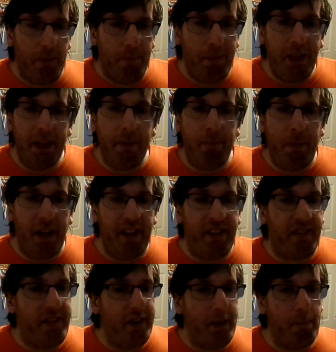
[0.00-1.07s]
be the
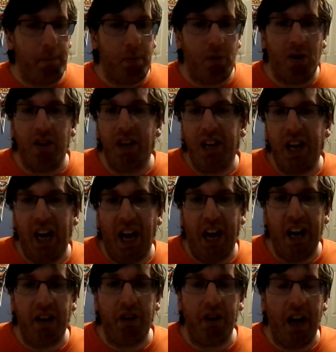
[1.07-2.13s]
best employee
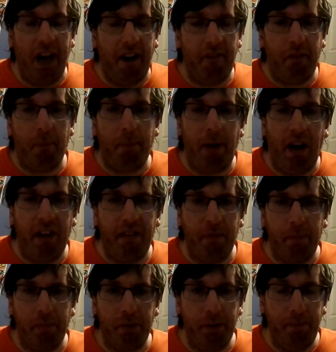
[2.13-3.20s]
I could ever
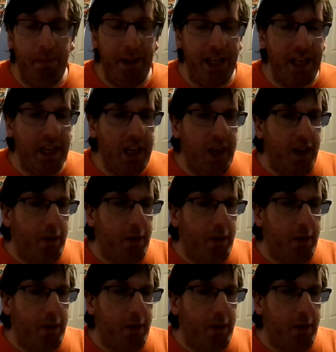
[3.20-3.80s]
possibly be,